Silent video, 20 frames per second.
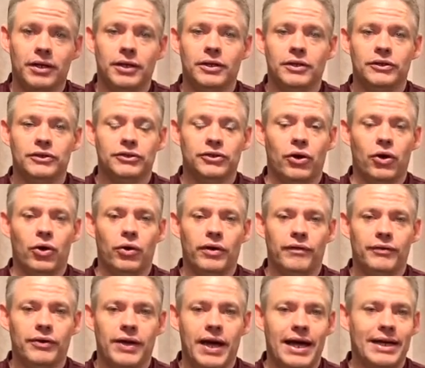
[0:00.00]
So
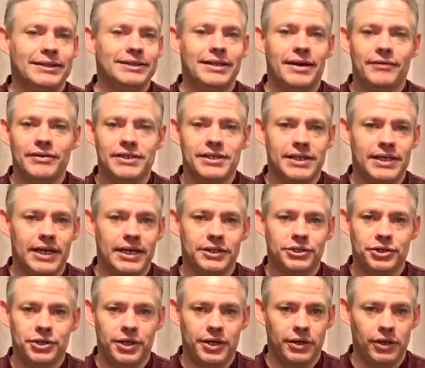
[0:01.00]
if you got a
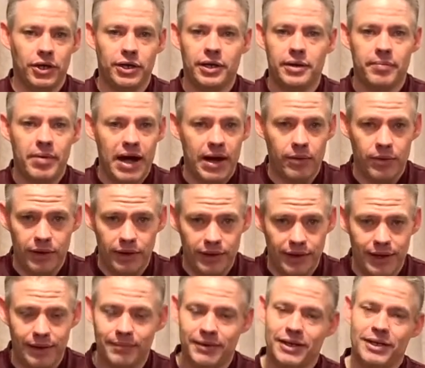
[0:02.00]
17-inch or you're looking to buy one of
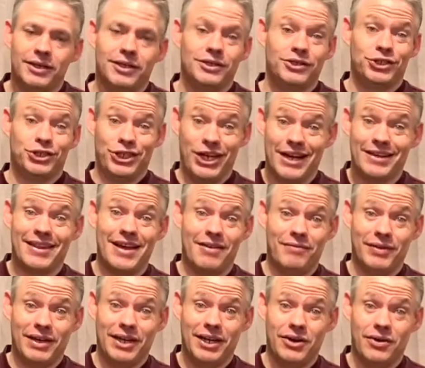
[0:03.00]
them, check that
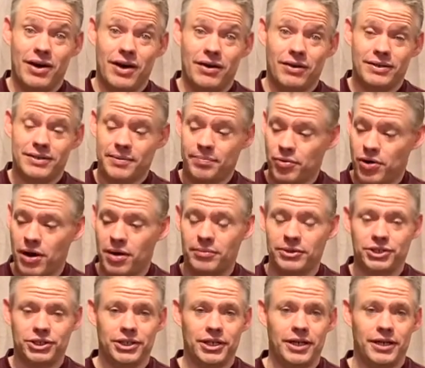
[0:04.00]
video out, because I
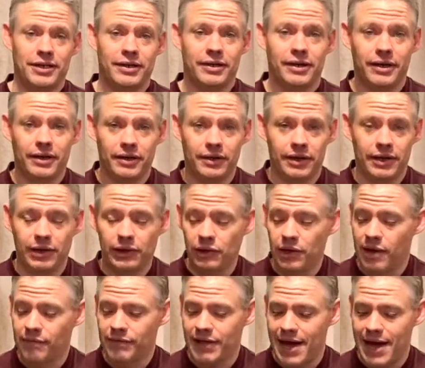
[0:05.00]
promise you, you're gonna
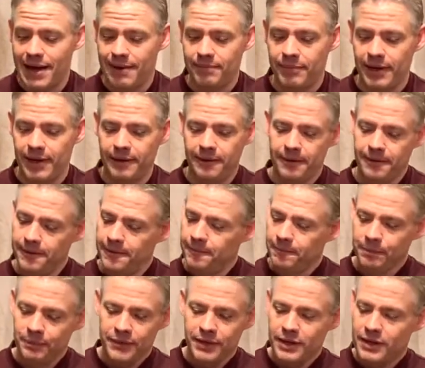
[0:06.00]
love that. But
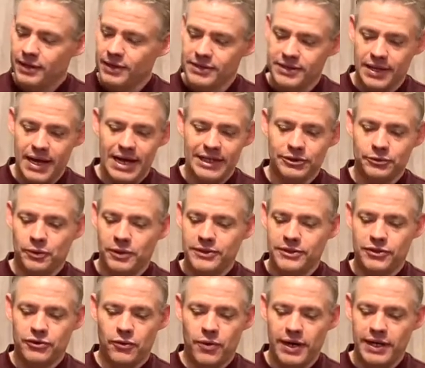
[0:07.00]
this last
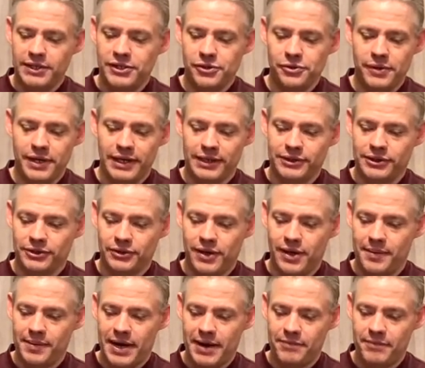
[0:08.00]
one's a 22-inch. So
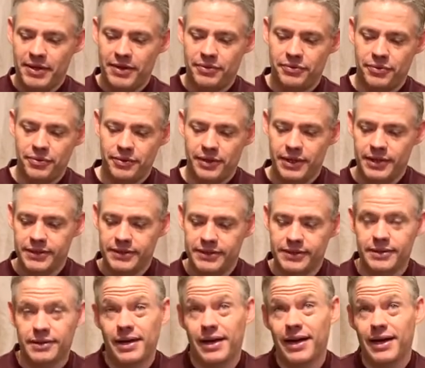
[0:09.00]
I mean, I've been through
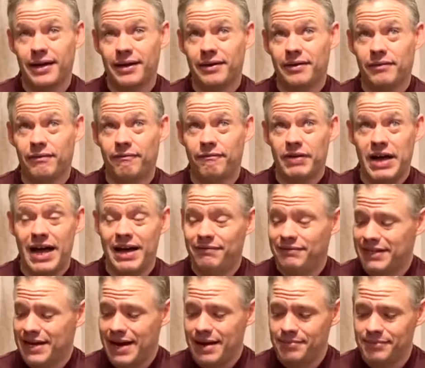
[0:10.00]
this like 5
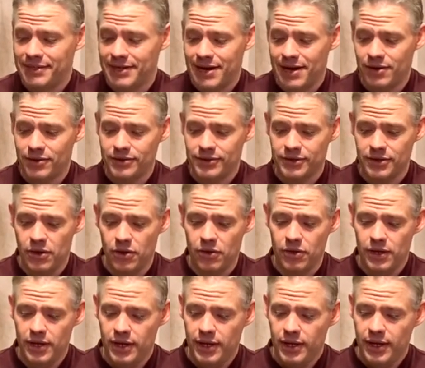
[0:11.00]
times now.
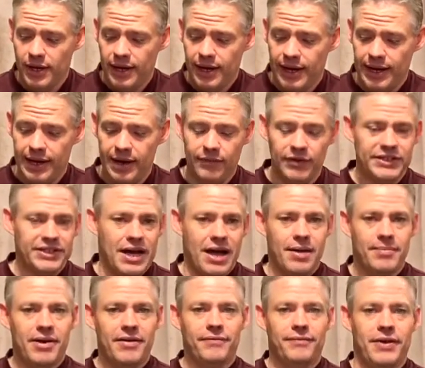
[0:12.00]
So. And every
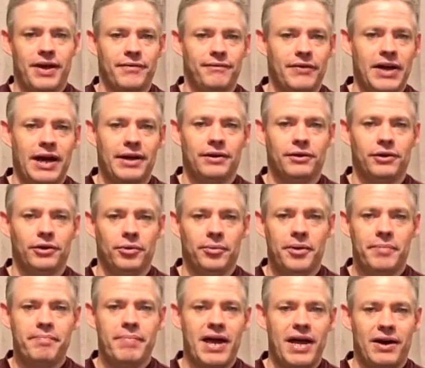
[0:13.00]
time I've gotten a little
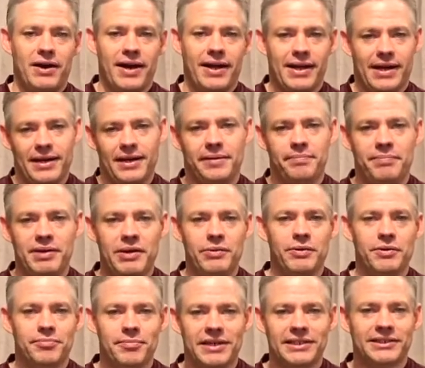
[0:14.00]
bit better, I kind of compete
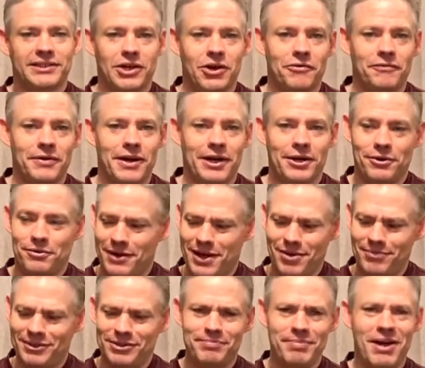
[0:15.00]
with myself and I go,
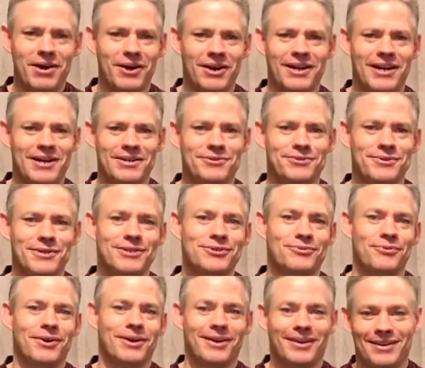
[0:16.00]
how much better can I do
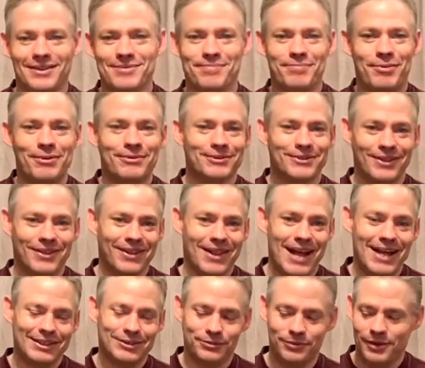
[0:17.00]
this one as opposed to the
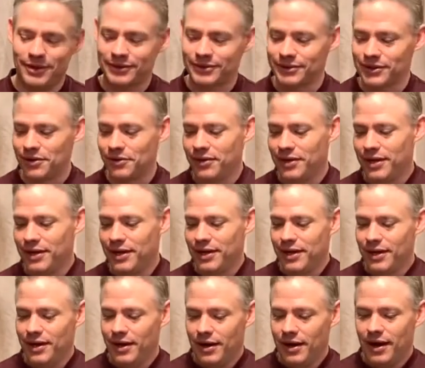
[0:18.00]
last one? So
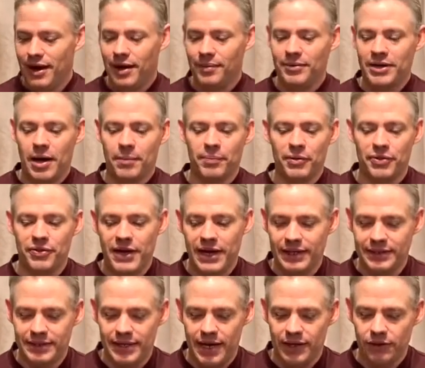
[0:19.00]
a couple
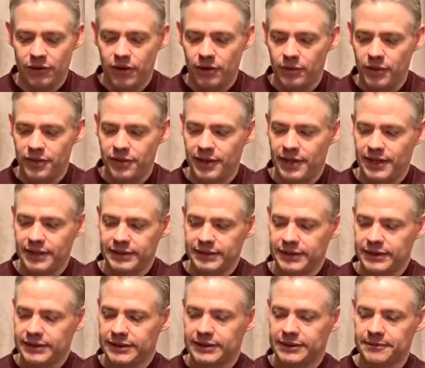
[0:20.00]
things that I learned with this
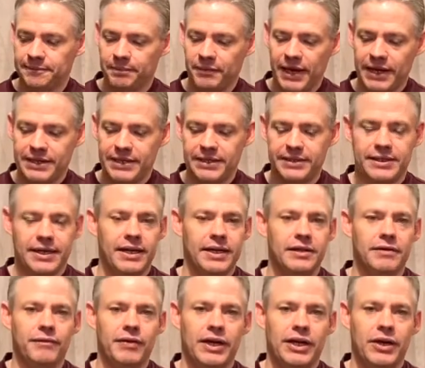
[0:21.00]
is, I did tell you in
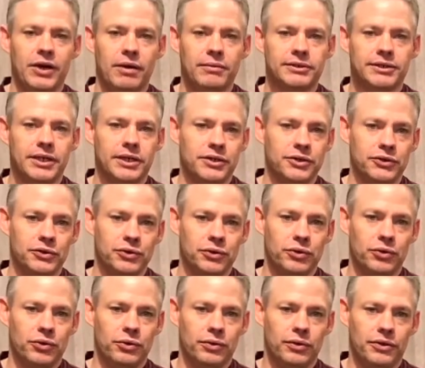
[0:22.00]
the video I was going to
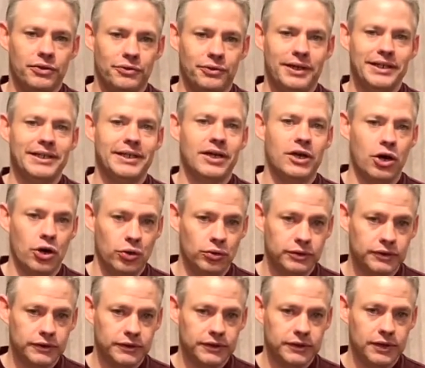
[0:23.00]
do 3
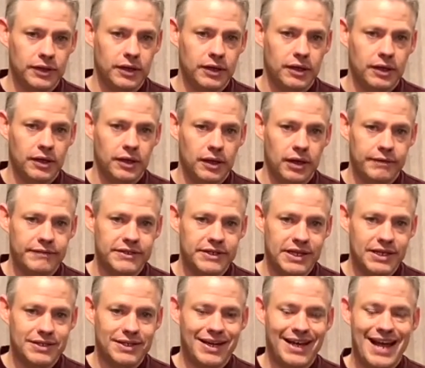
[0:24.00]
coats of
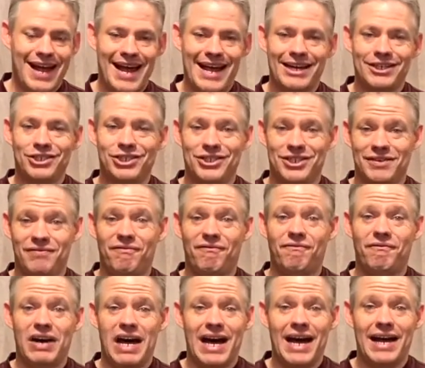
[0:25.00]
seasoning. I actually did
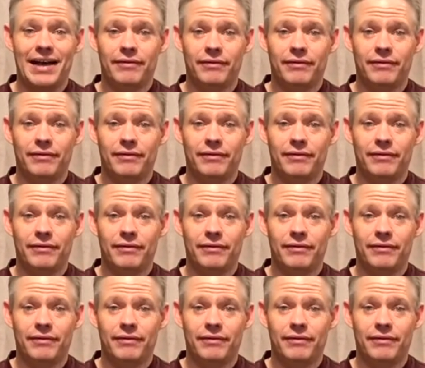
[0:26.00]
5.